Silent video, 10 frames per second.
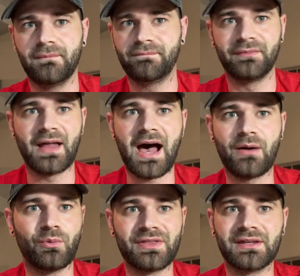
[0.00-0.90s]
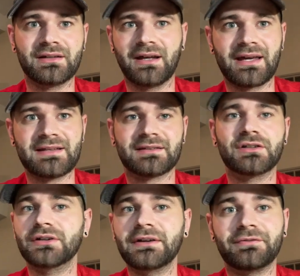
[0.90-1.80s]
not within like it's
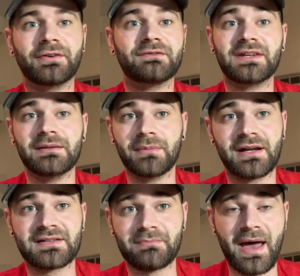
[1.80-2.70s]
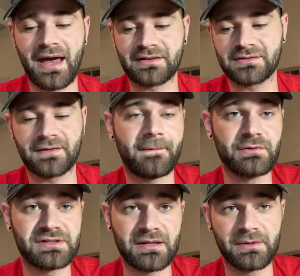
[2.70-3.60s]
literally 15 minutes max it
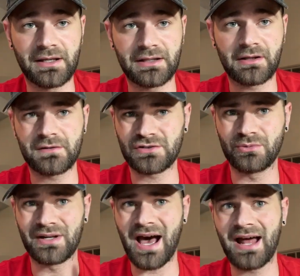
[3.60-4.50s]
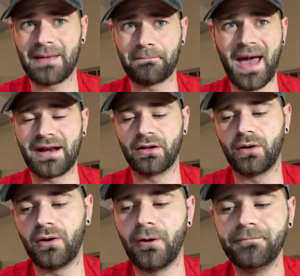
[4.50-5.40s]
would take me to get there so not bad at
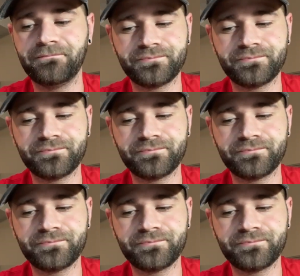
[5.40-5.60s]
all